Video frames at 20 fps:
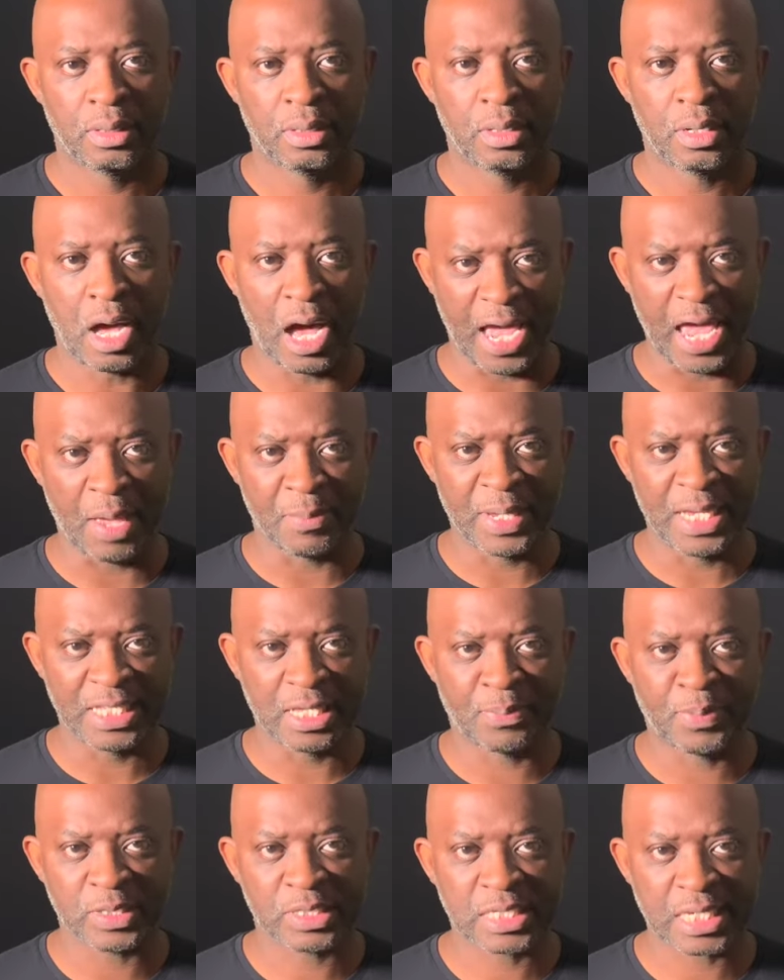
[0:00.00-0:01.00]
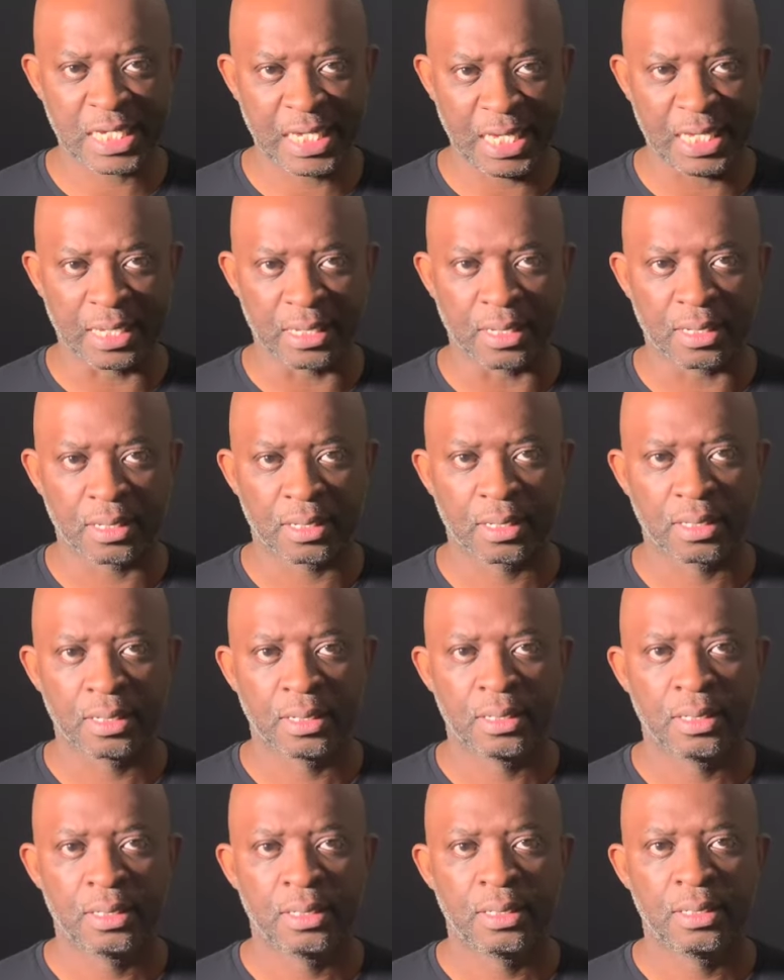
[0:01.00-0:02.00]
I am Oedipus the King.
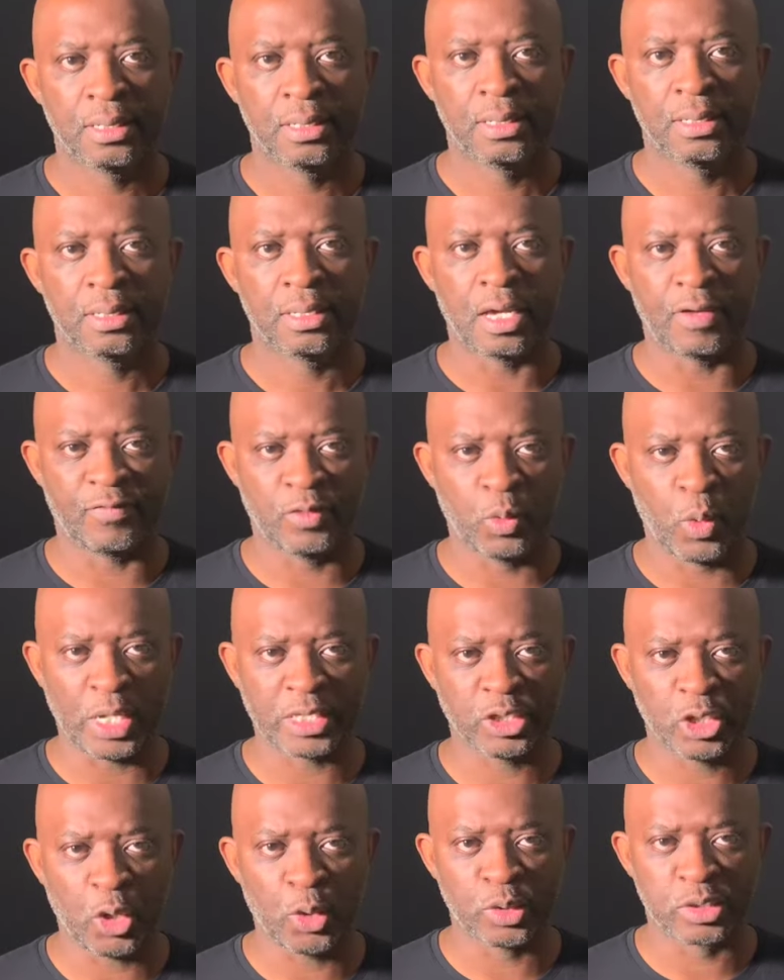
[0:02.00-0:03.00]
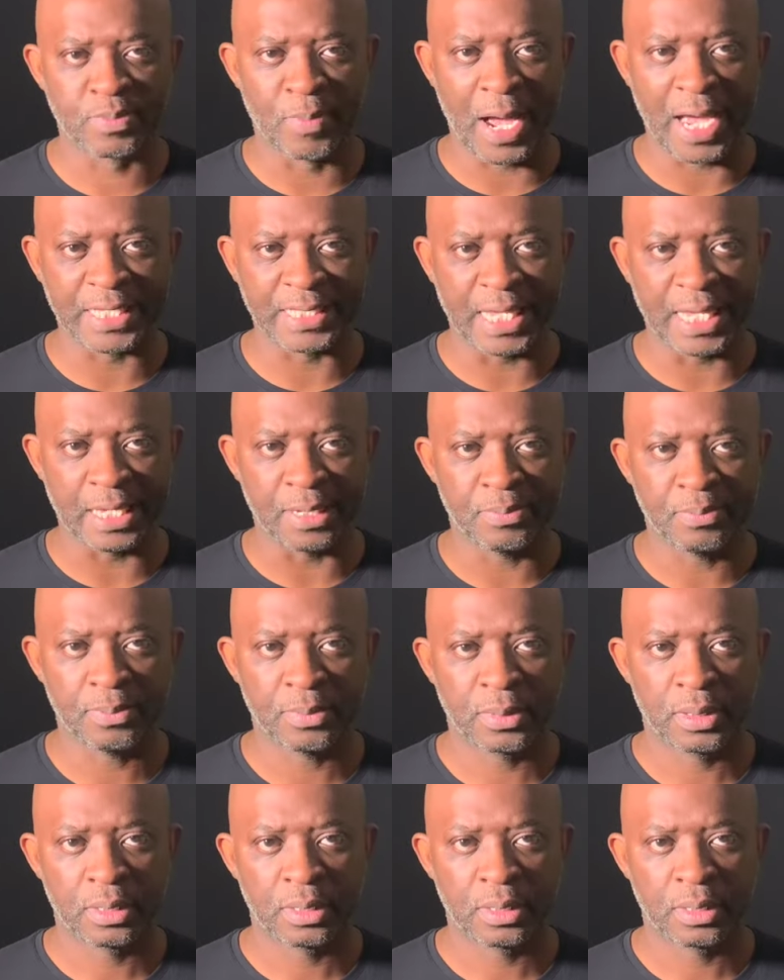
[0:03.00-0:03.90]
Everyone knows my name.